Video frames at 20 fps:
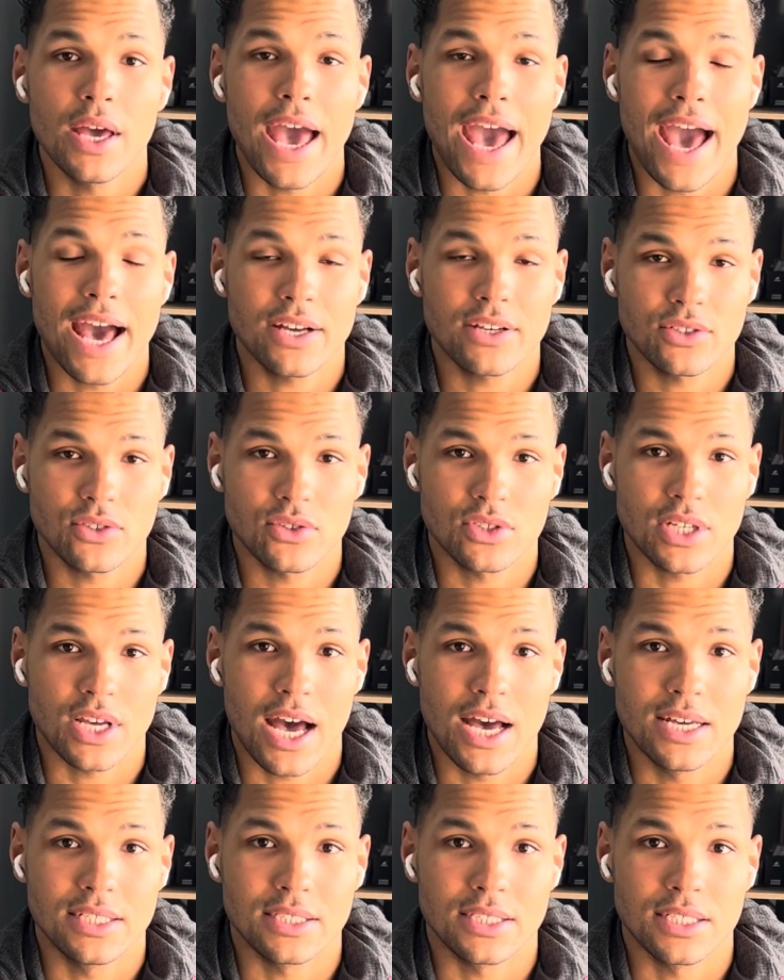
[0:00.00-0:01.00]

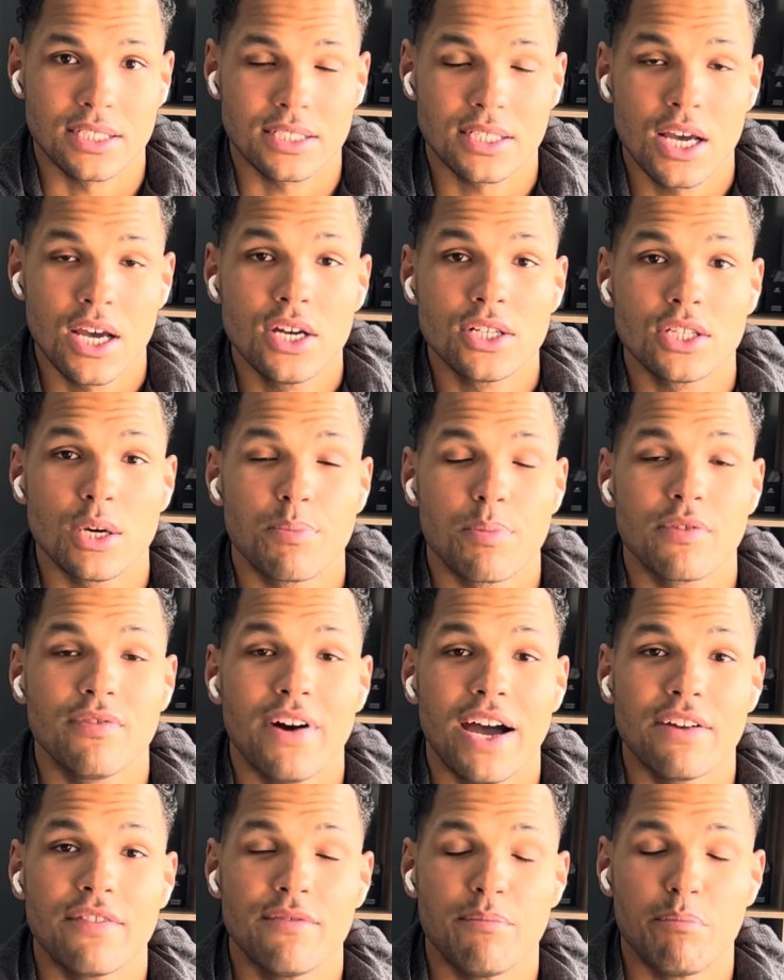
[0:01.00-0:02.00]
exercises to
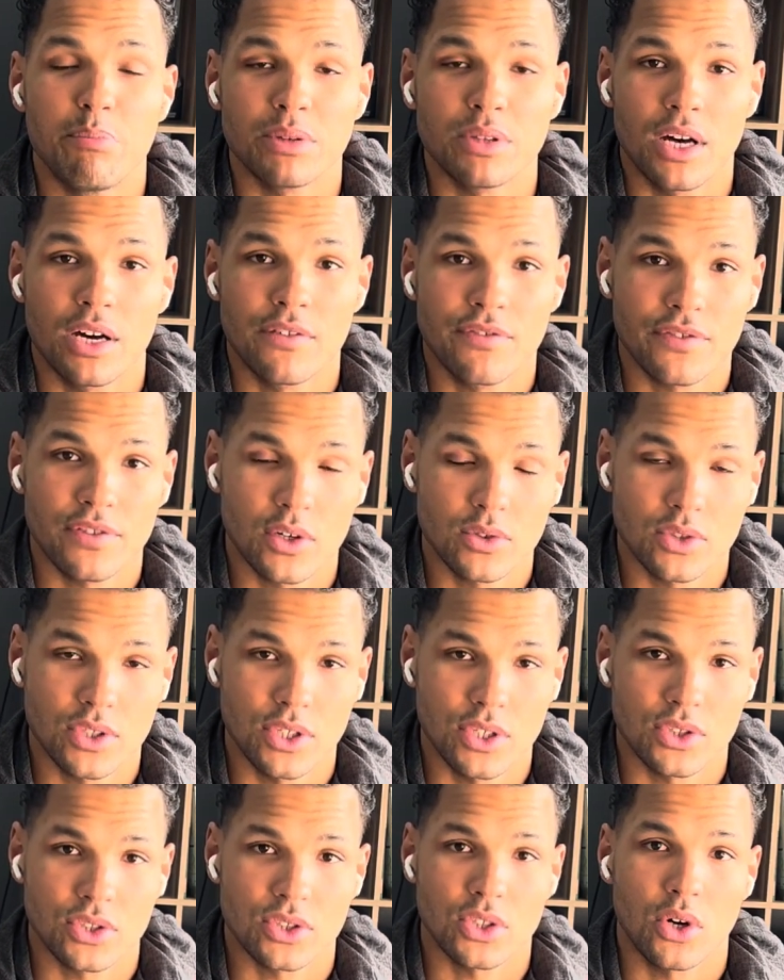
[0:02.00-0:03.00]
provide blood flow to
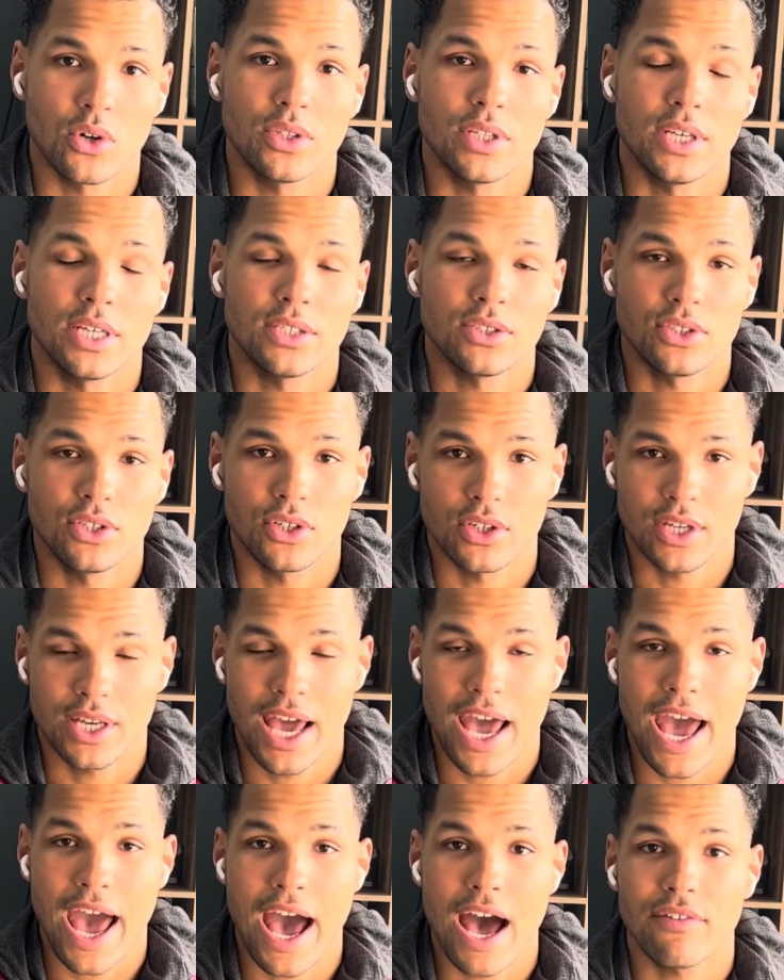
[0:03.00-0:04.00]
your soleus, your
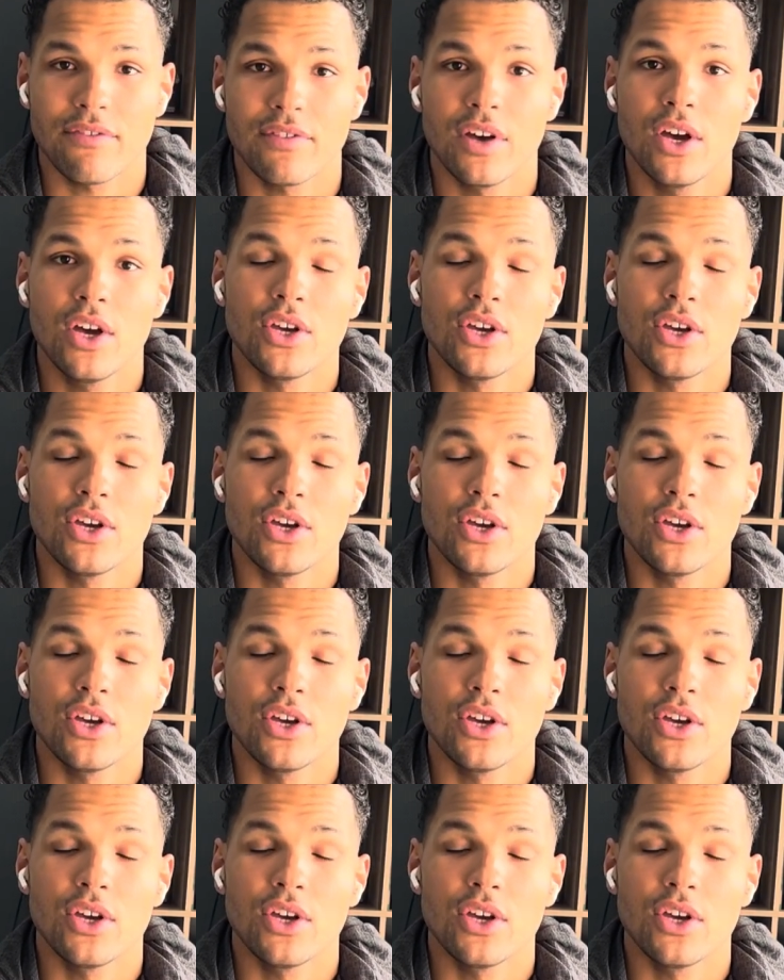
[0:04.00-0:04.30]
calf,